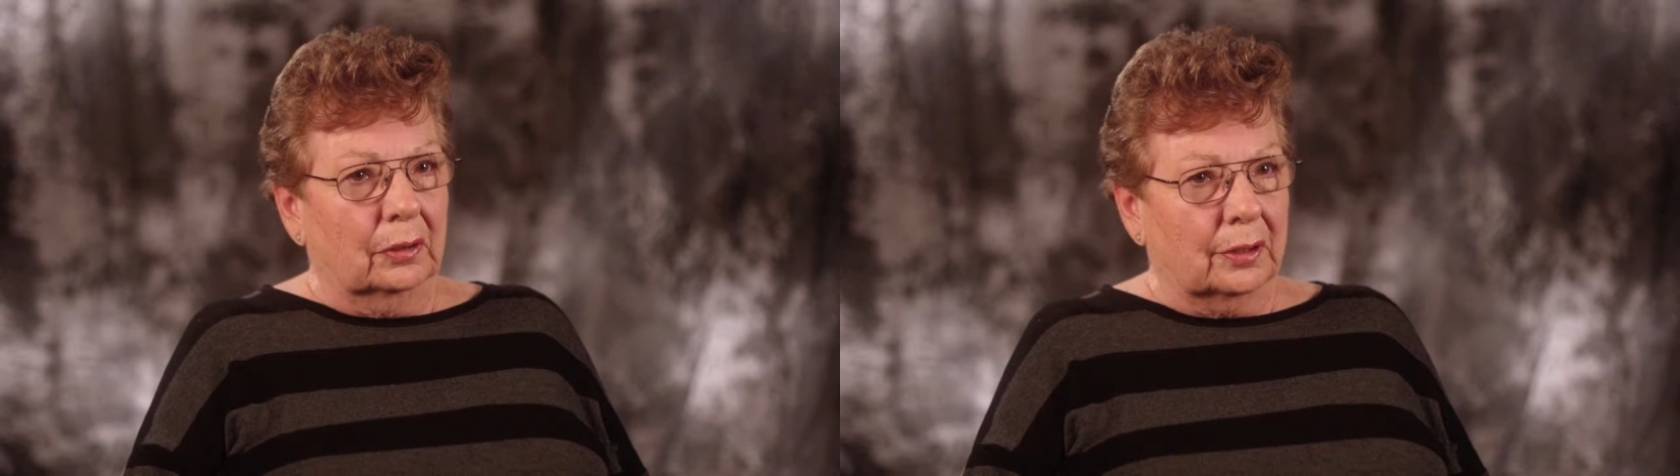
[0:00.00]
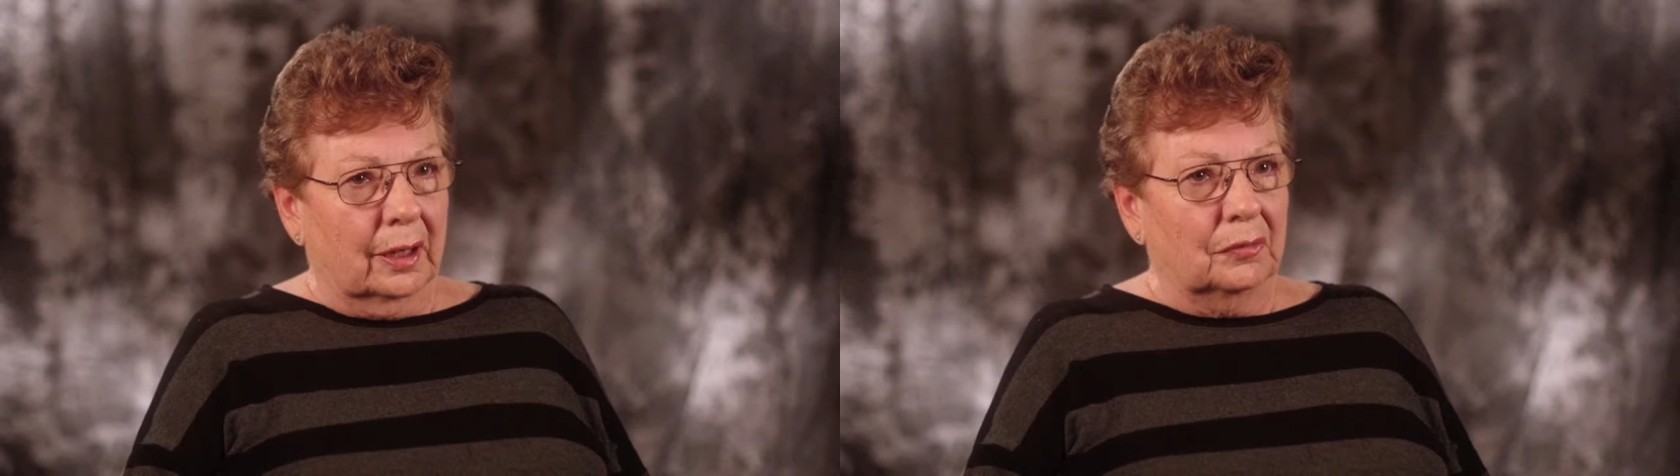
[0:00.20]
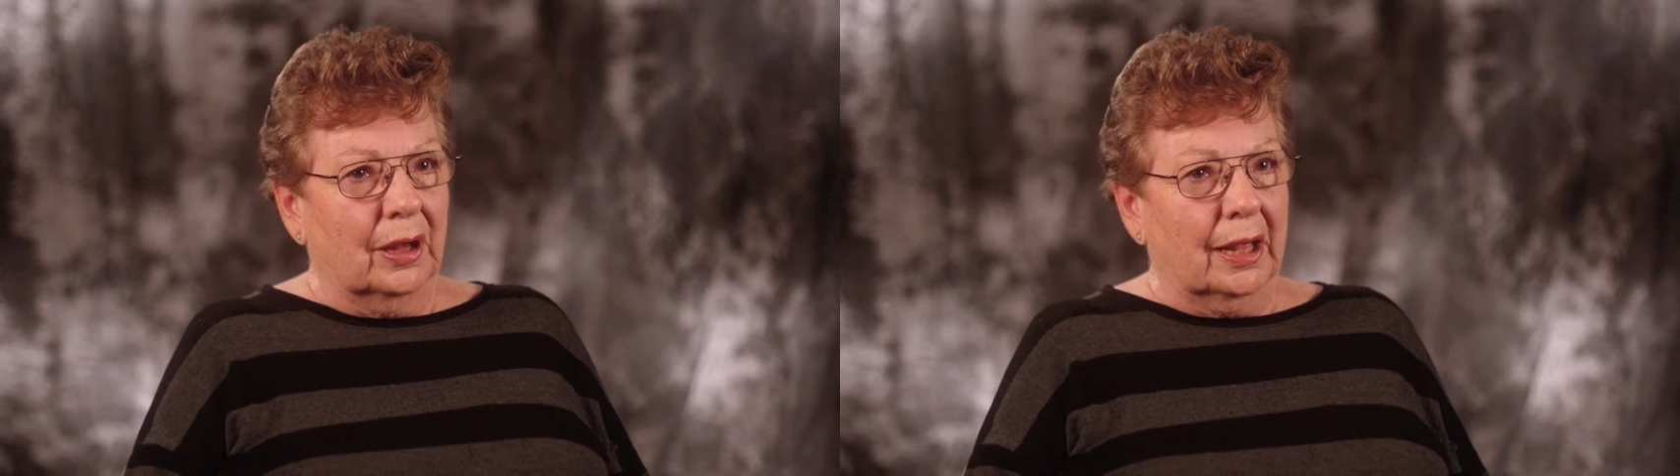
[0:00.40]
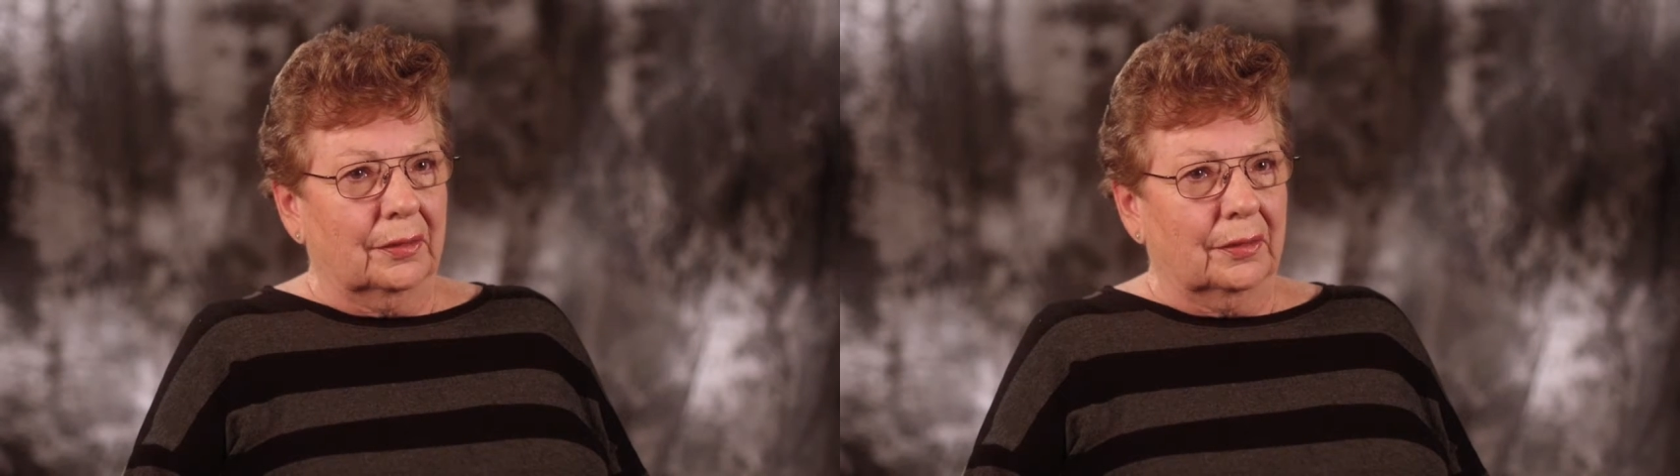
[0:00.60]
that have had